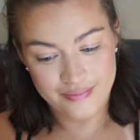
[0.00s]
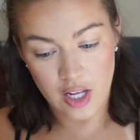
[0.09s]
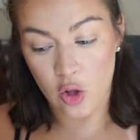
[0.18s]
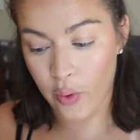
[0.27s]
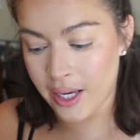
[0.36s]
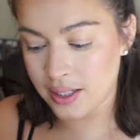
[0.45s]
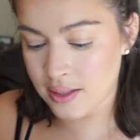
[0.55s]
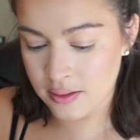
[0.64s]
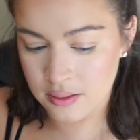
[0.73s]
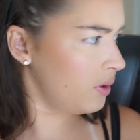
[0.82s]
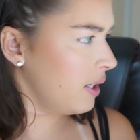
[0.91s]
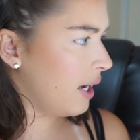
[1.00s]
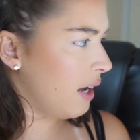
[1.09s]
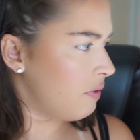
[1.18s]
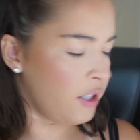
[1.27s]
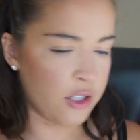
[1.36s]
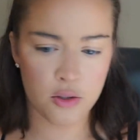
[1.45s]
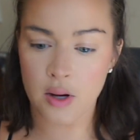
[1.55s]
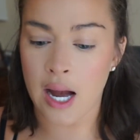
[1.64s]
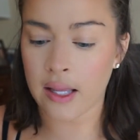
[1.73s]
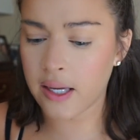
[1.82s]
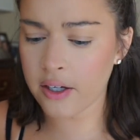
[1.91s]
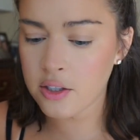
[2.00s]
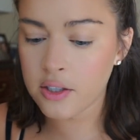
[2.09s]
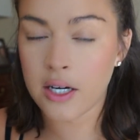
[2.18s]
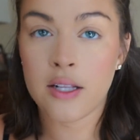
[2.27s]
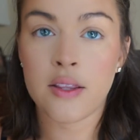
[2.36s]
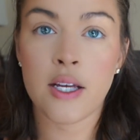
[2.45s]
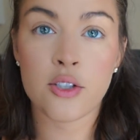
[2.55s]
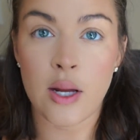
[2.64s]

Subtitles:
I'll wait. I don't think I have any new highlighters or anything,